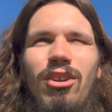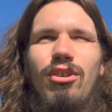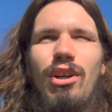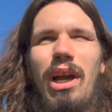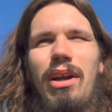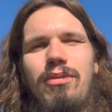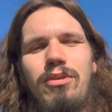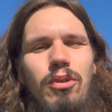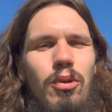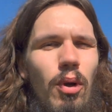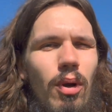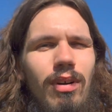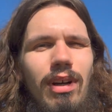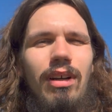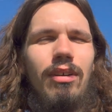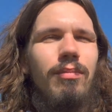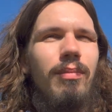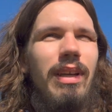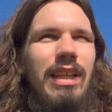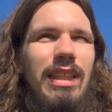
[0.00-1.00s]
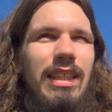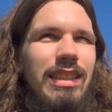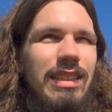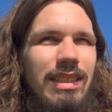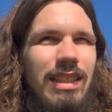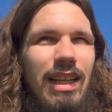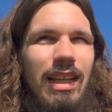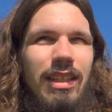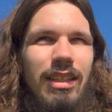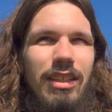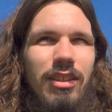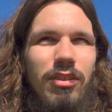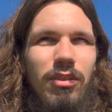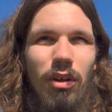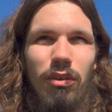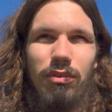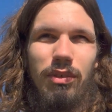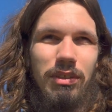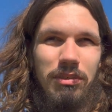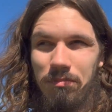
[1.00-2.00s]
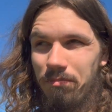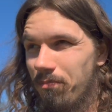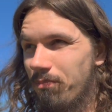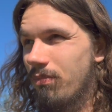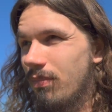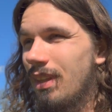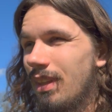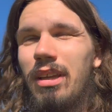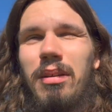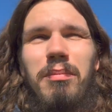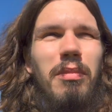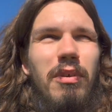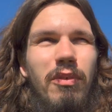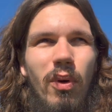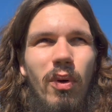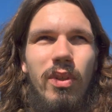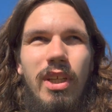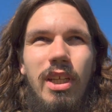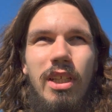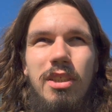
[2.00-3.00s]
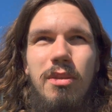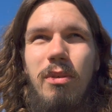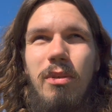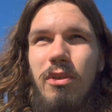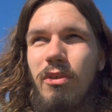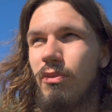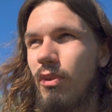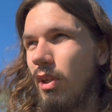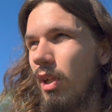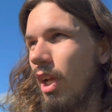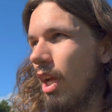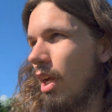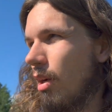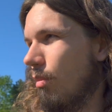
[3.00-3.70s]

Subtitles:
have to go out where there's like nothing before it gets beautiful.